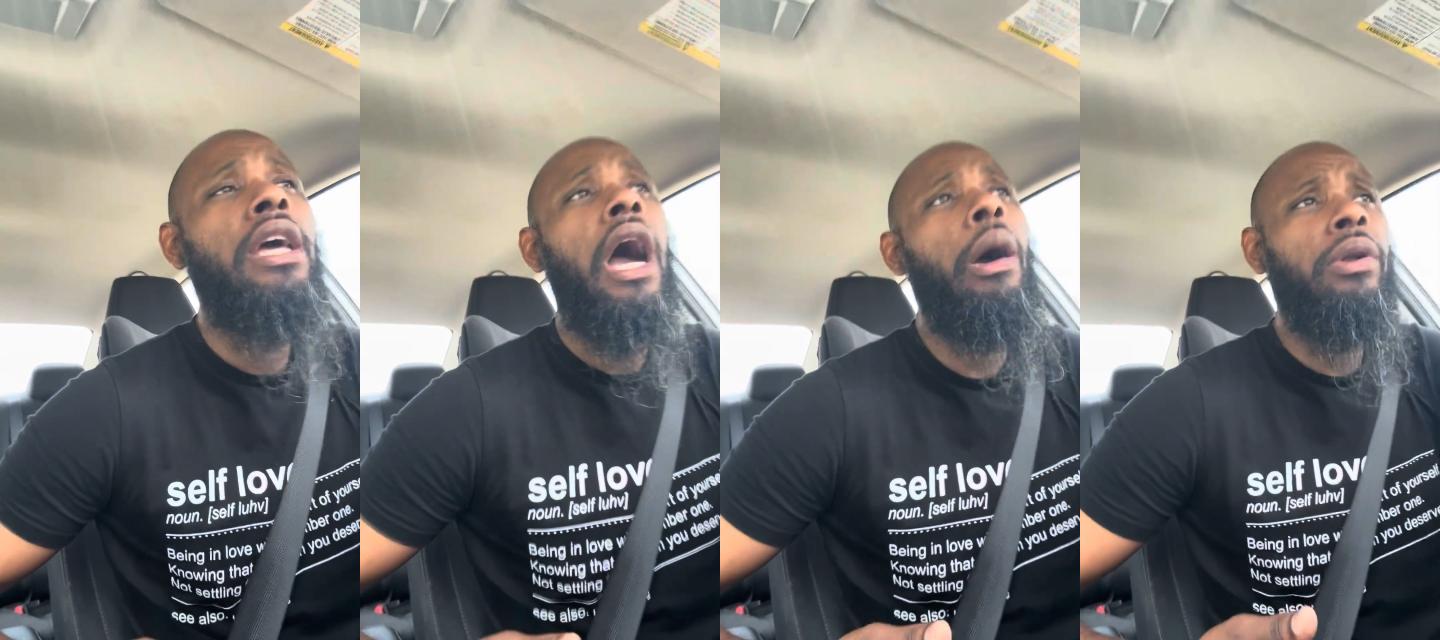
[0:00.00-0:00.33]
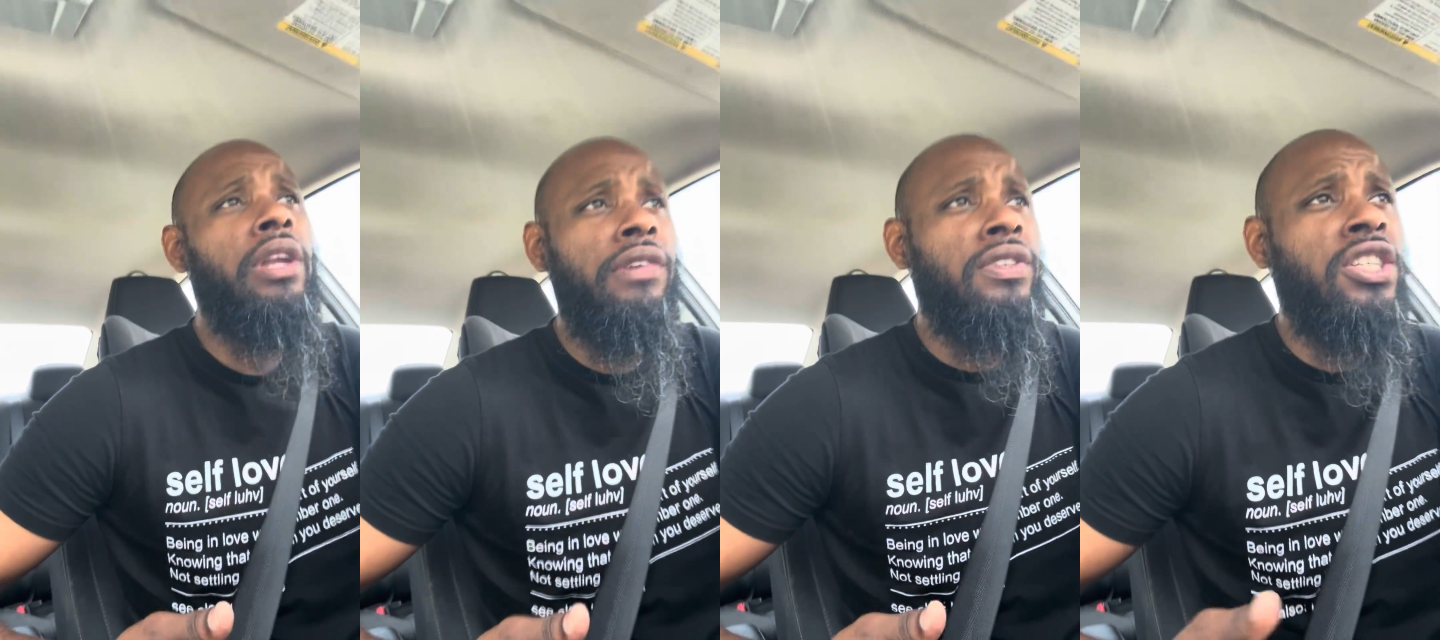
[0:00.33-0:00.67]
I would
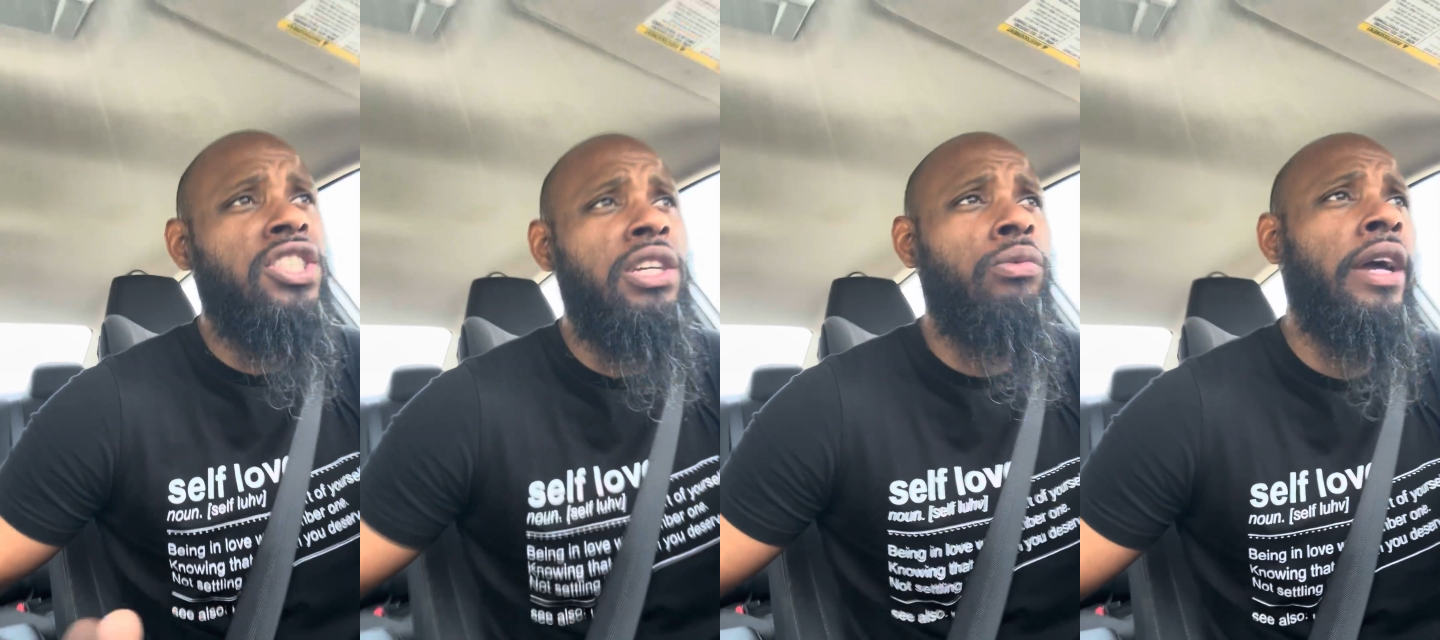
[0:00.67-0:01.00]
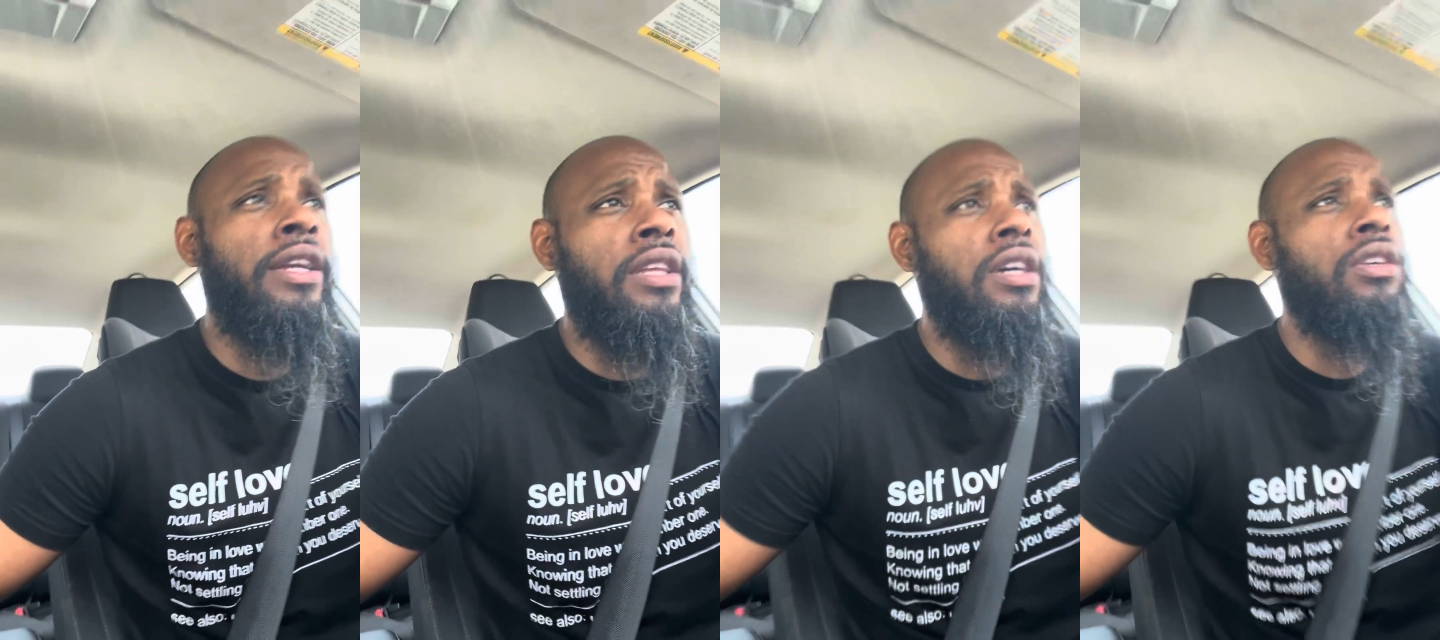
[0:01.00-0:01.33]
have left that shit
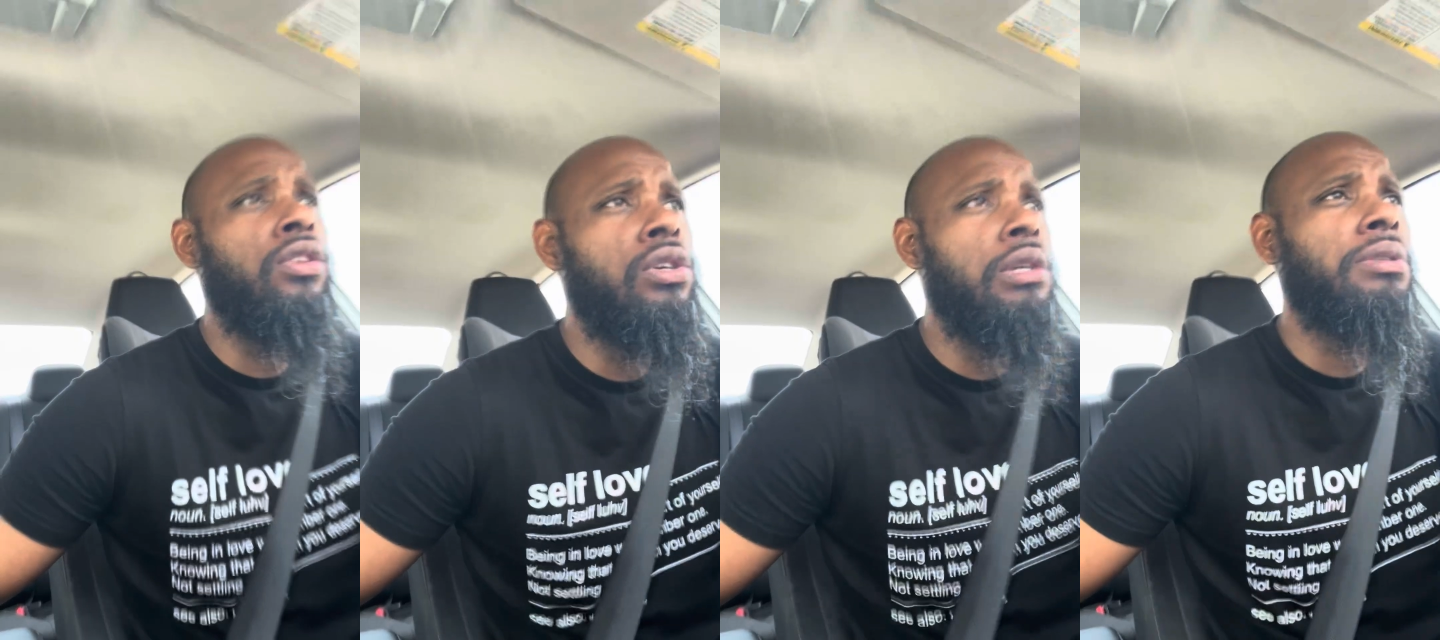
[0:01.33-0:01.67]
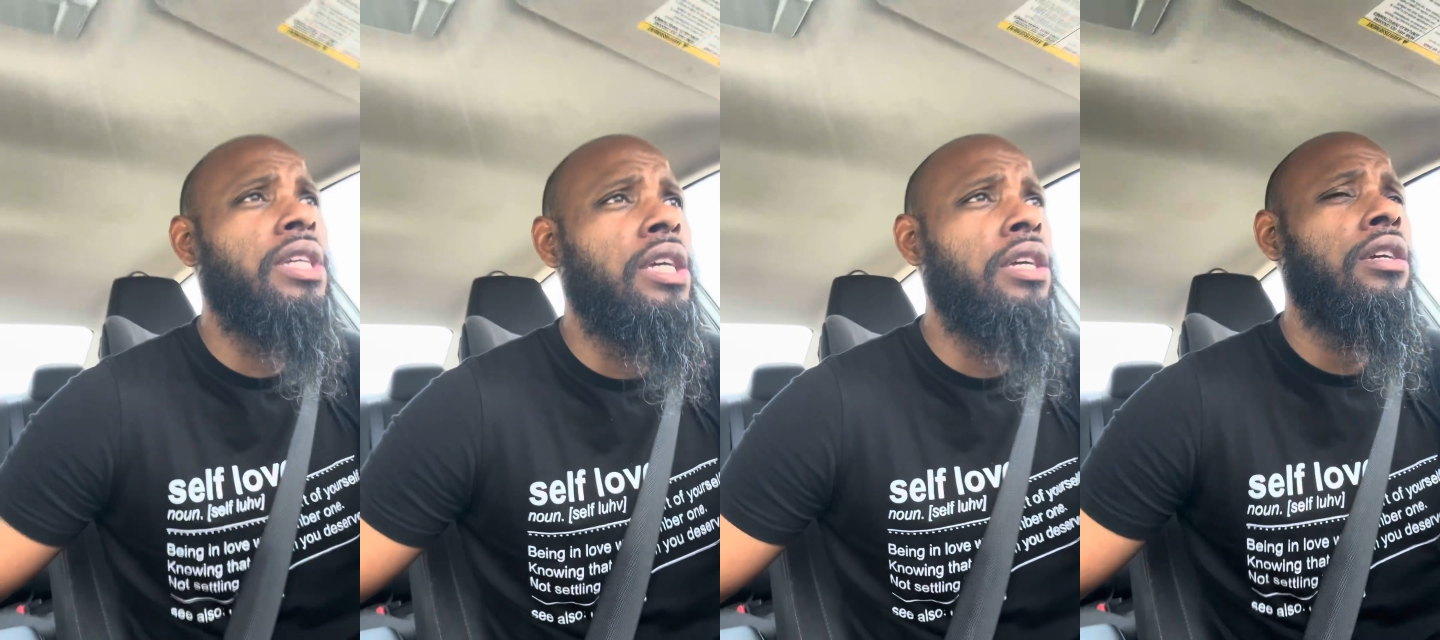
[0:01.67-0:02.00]
right there. You know what I'm
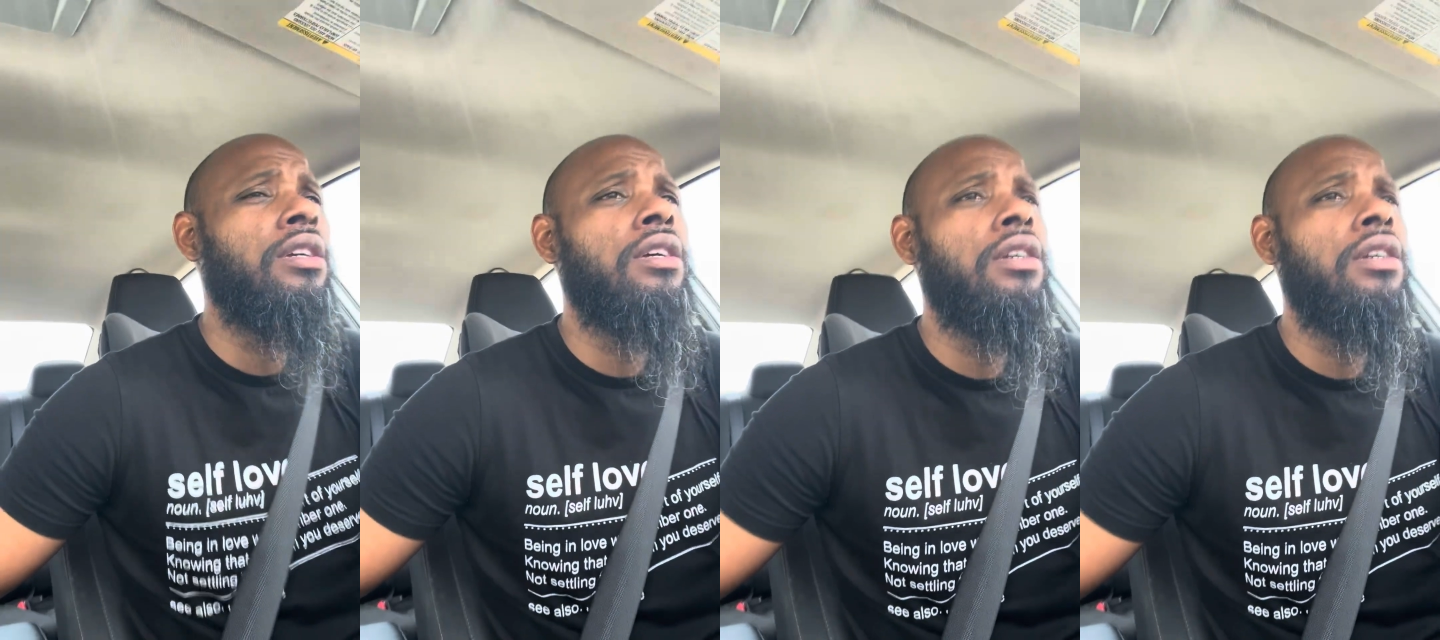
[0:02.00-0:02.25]
saying?